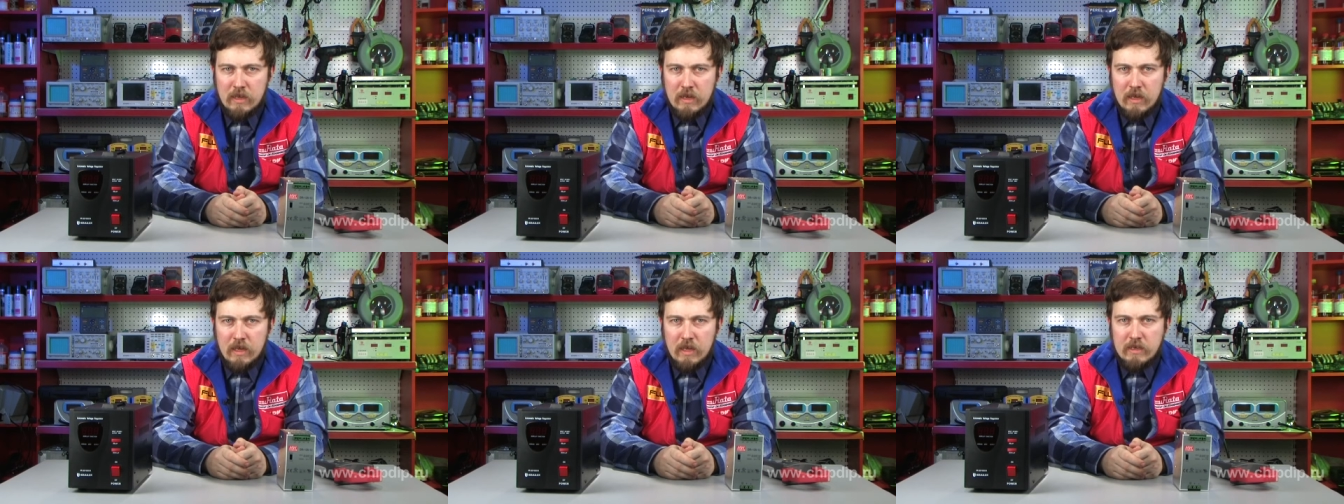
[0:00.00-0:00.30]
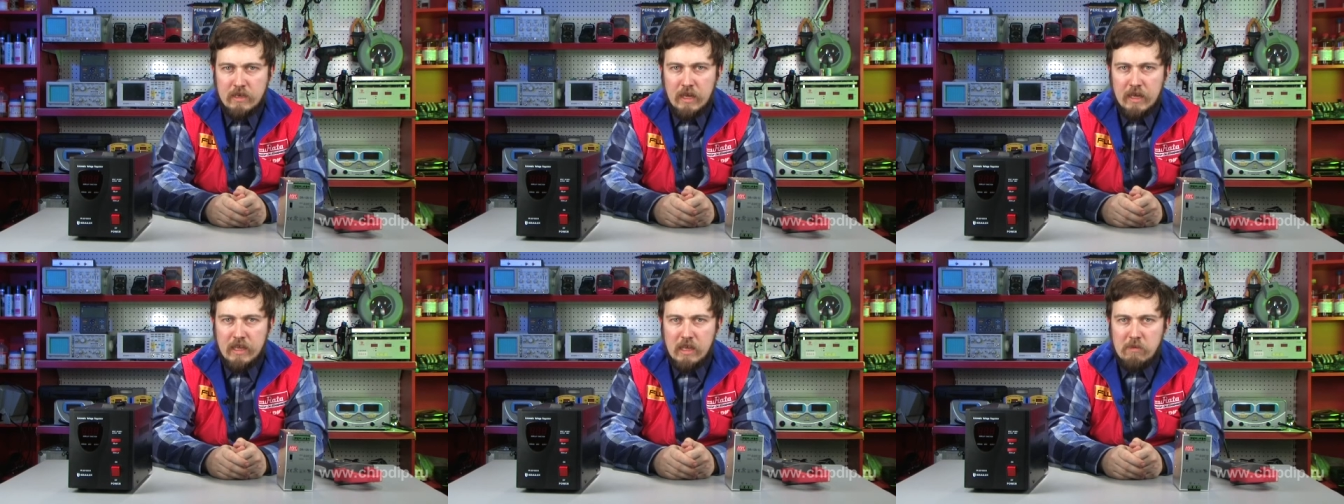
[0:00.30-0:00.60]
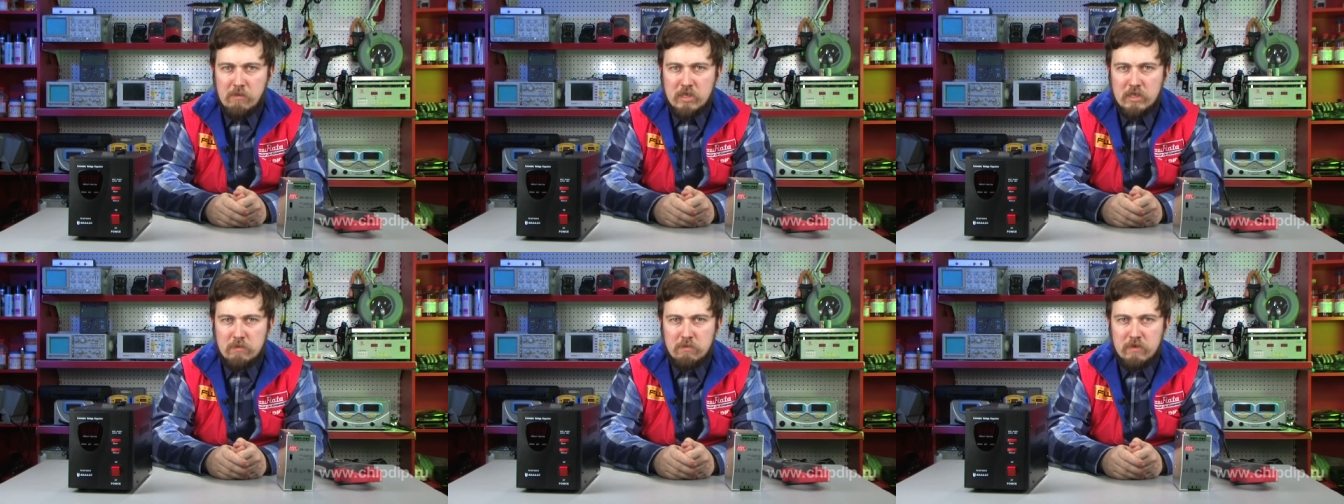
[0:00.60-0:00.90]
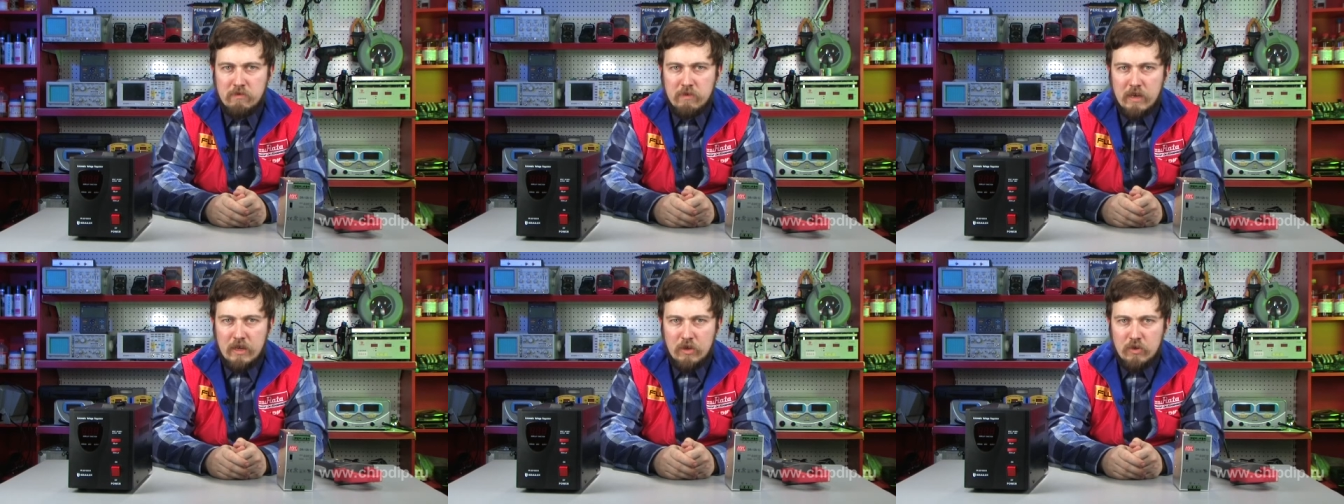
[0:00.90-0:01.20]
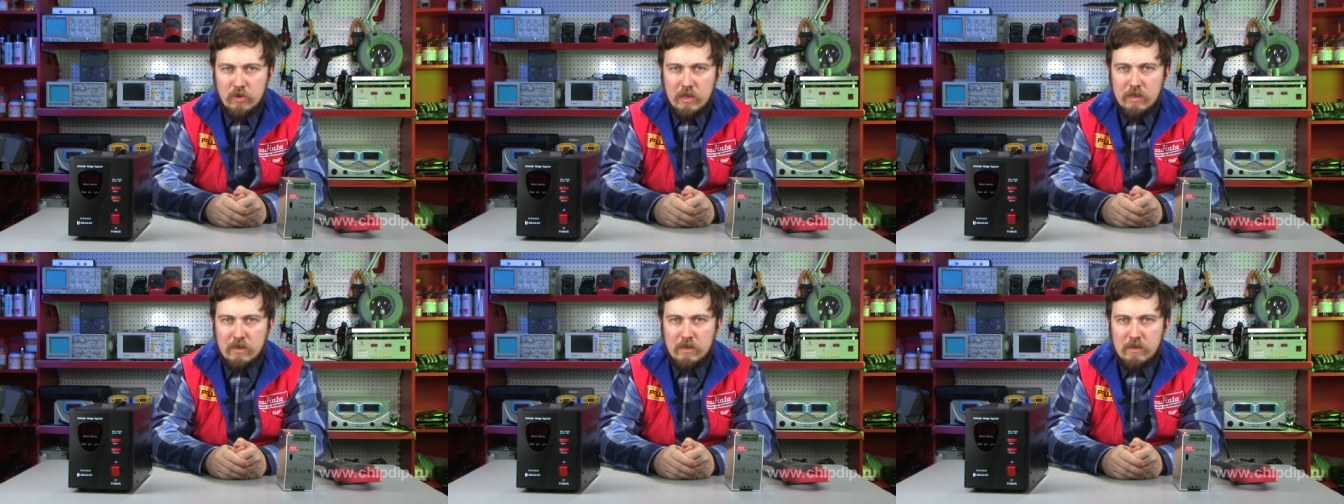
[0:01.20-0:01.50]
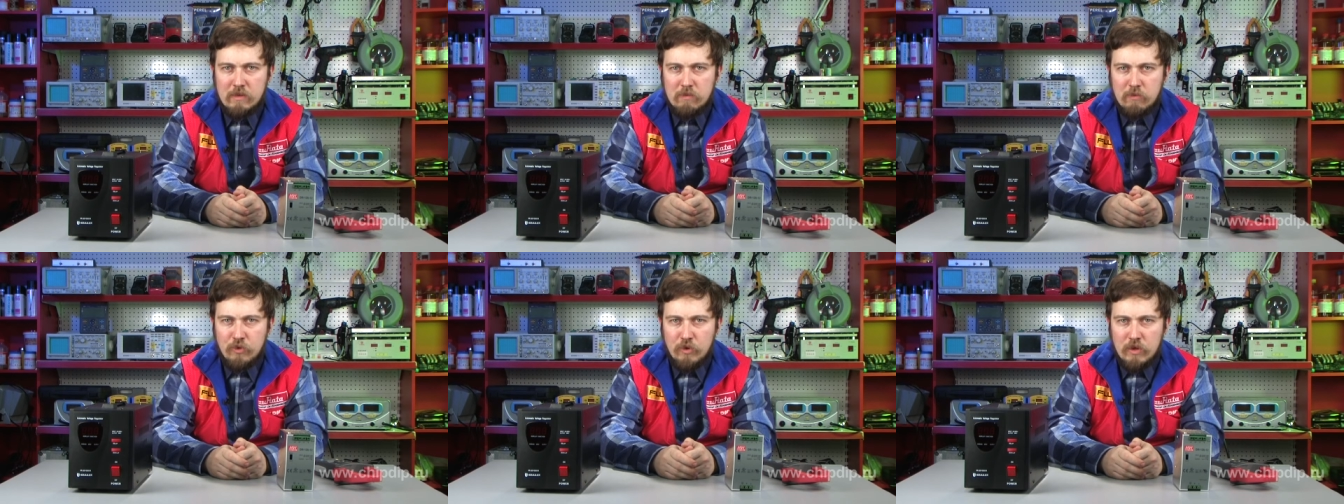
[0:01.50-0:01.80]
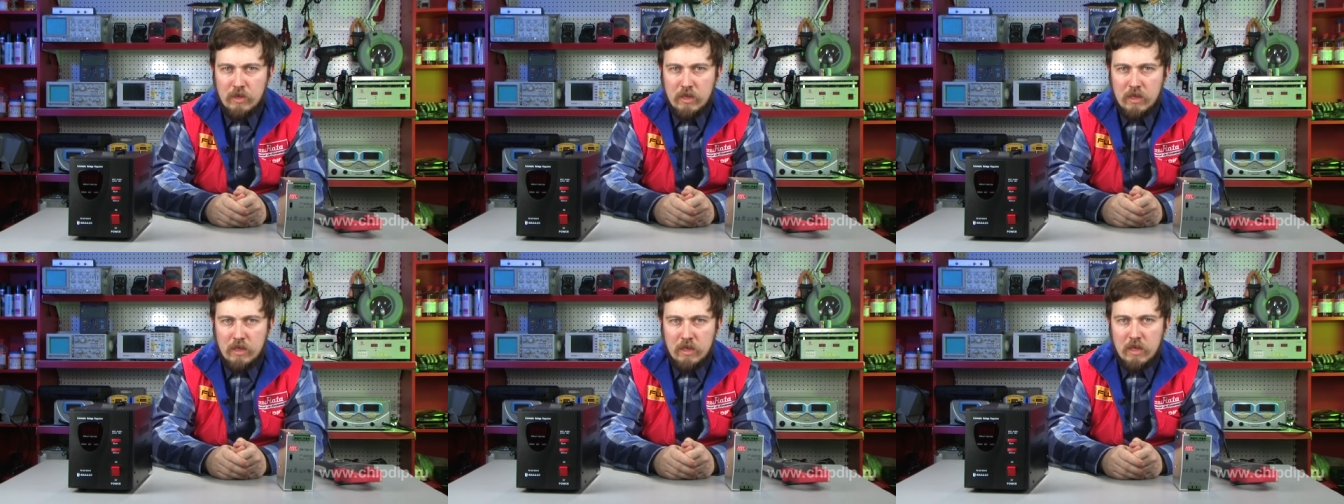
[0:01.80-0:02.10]
But what kind of failures are there?
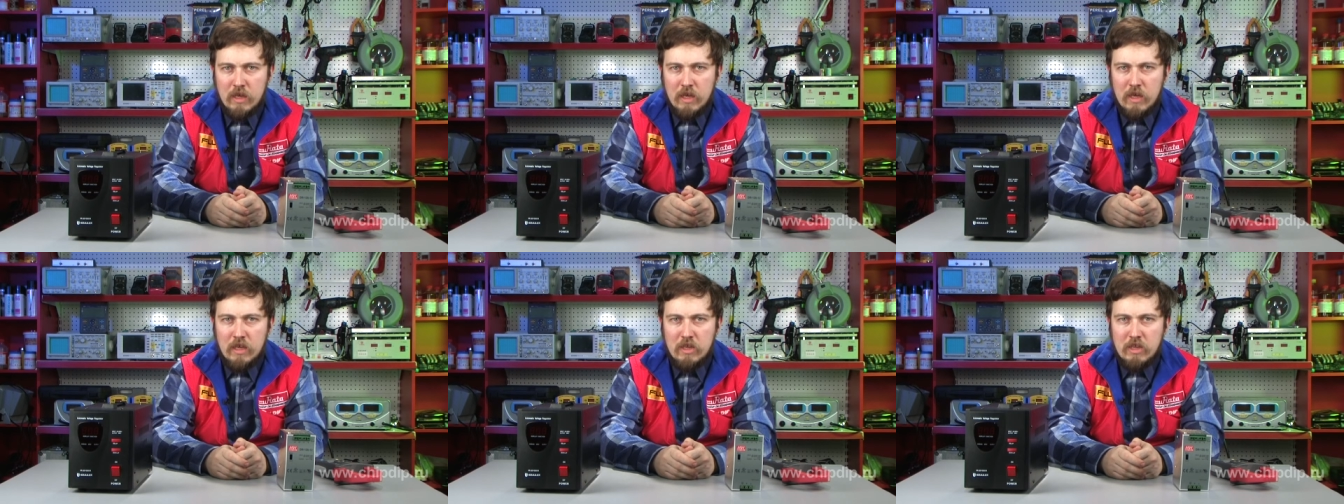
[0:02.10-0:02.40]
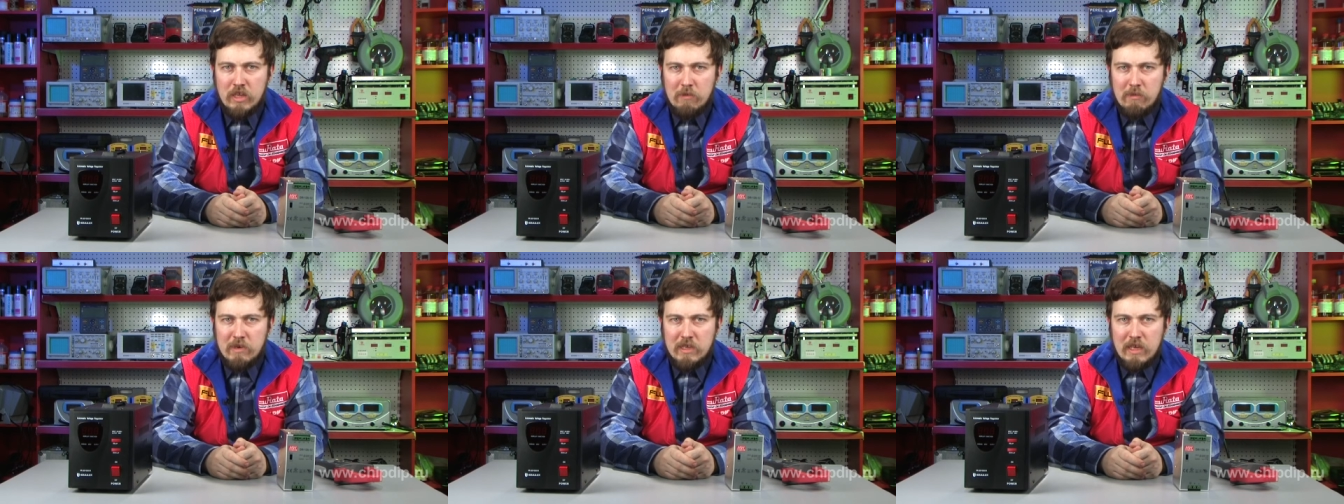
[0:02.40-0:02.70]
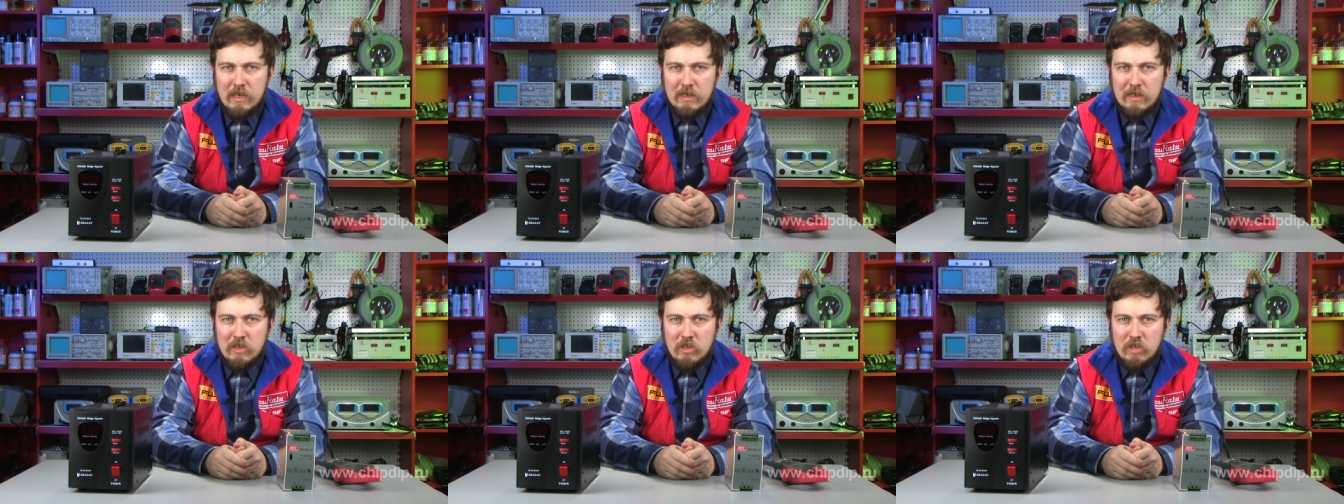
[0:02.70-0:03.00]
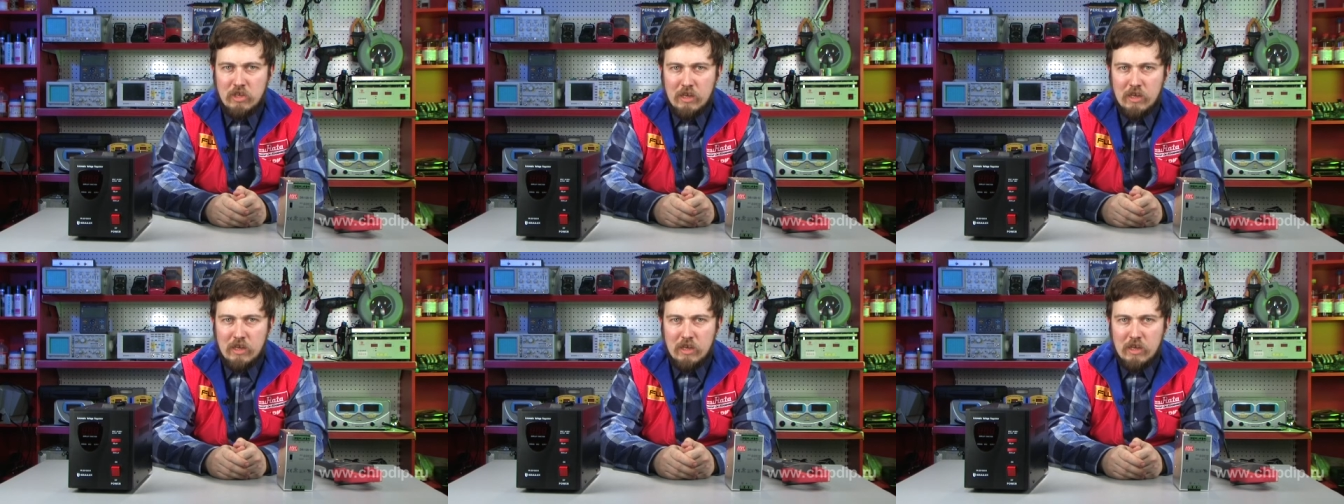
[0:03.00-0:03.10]
And how are